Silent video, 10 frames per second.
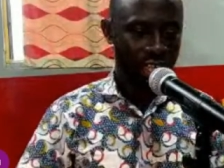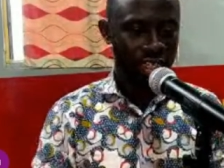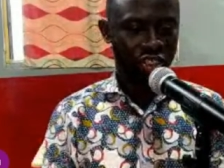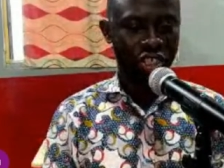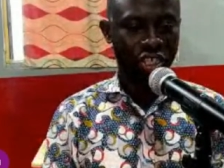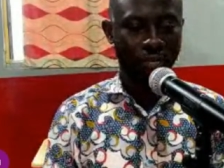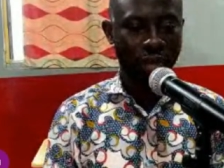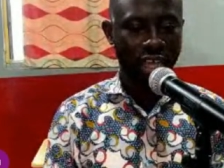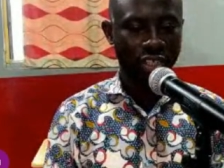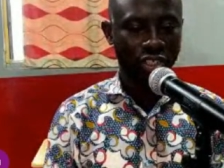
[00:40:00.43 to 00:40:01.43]
shall
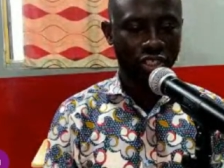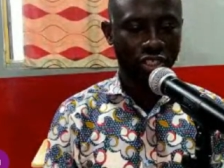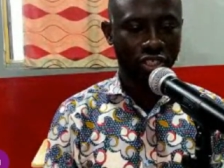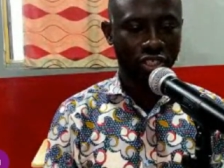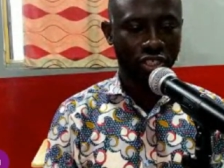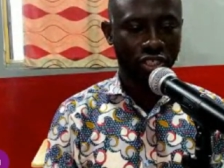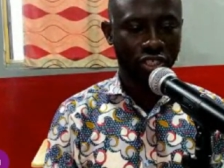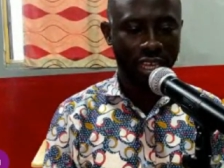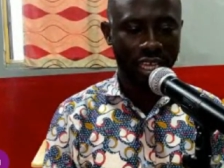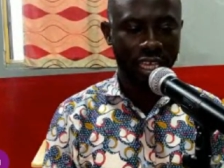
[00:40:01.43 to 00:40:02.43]
bless you
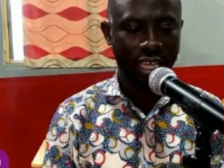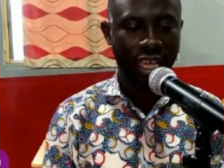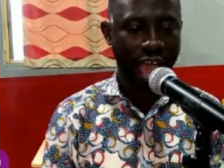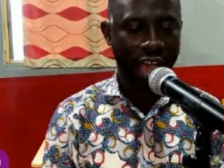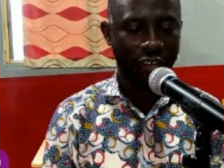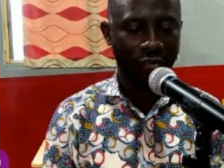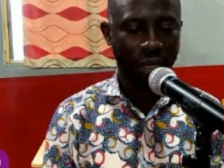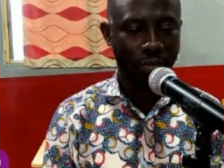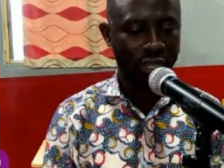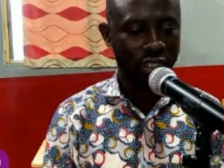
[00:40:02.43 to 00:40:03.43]
abundantly. I have been
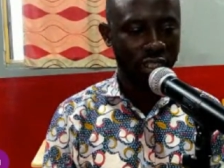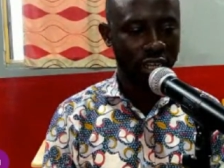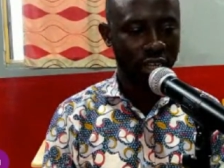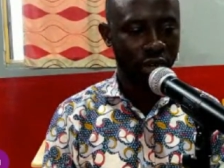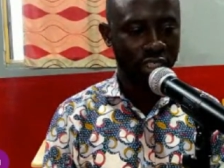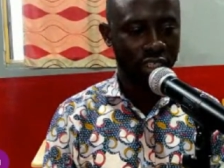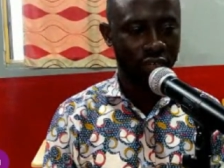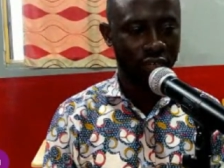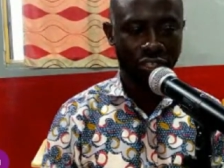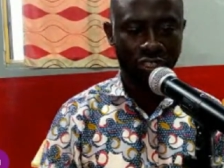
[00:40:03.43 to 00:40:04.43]
patiently waiting
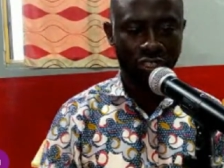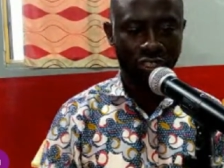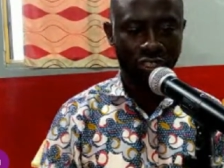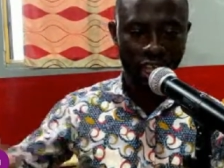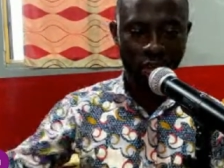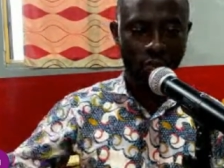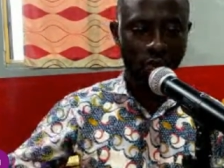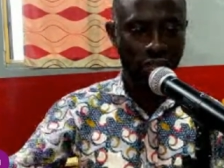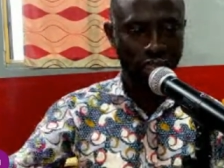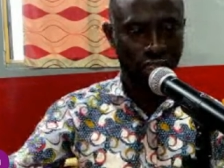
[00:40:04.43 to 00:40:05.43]
for this lecture.
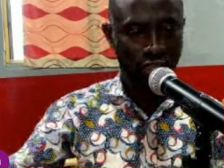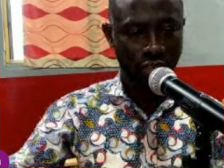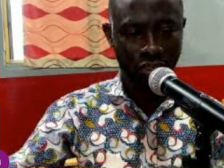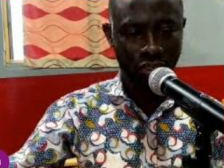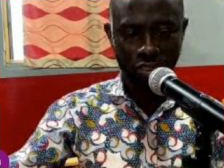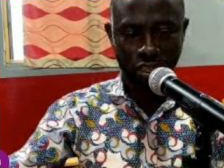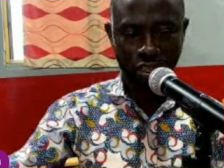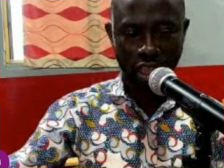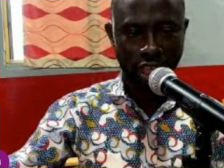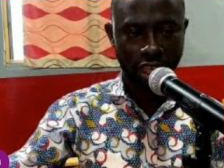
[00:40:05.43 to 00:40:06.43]
Wow, that's awesome to
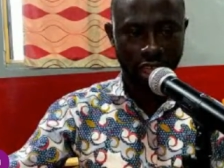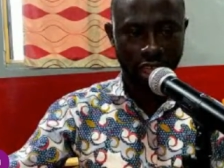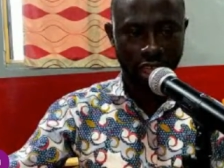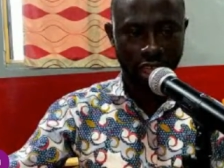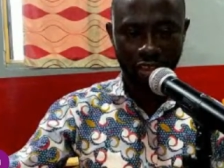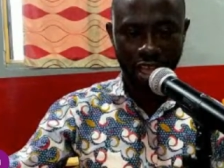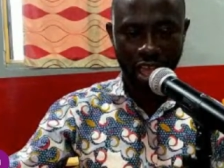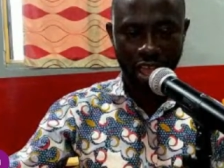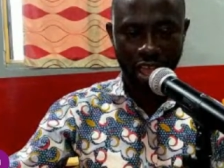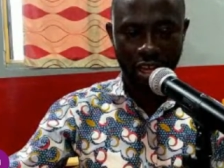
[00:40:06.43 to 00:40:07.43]
hear. Now you
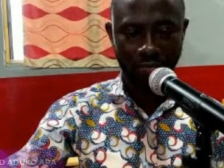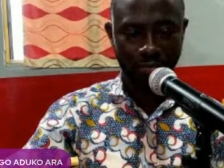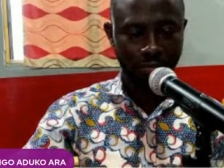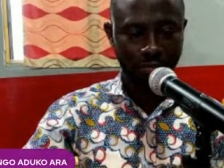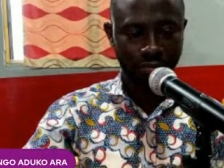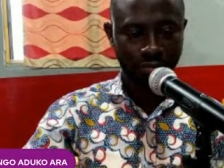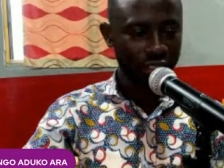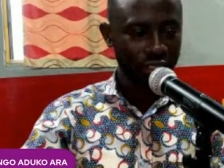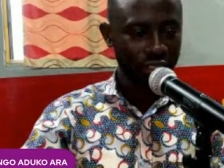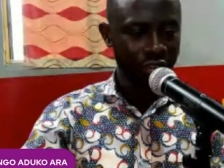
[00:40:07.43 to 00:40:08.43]
got it.
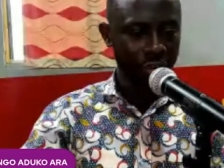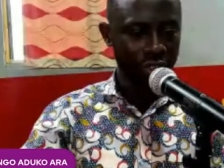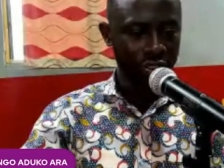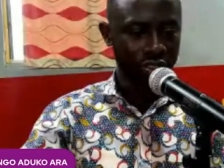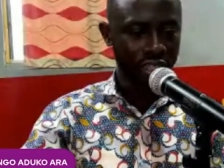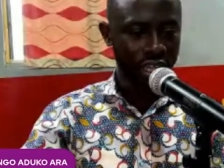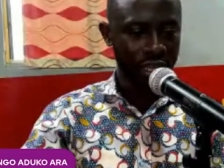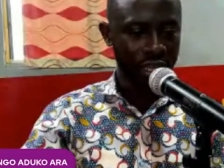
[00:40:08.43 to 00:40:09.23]
Raymond said,